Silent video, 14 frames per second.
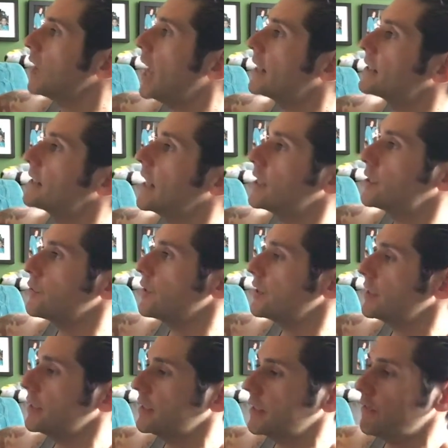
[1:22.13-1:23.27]

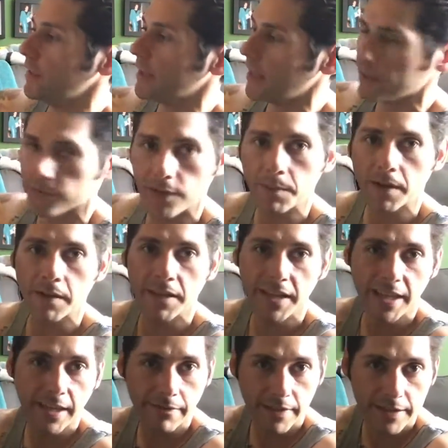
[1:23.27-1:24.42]
accessories and stuff like that, so I'm gonna
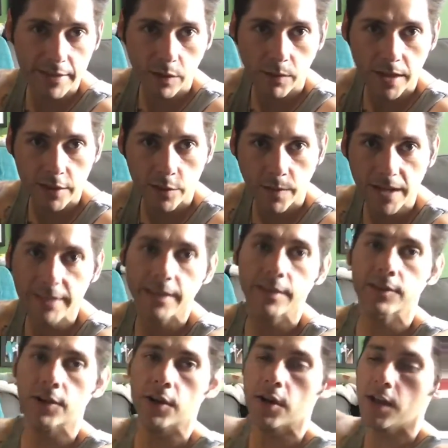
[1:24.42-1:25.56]
give this away to my
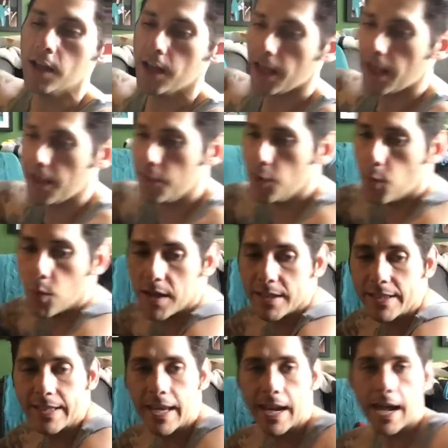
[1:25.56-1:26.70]
sister. And the
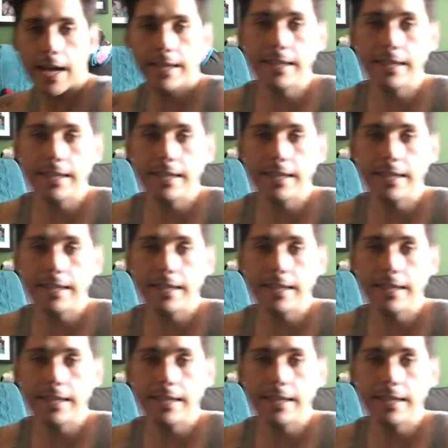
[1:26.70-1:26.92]
ones that I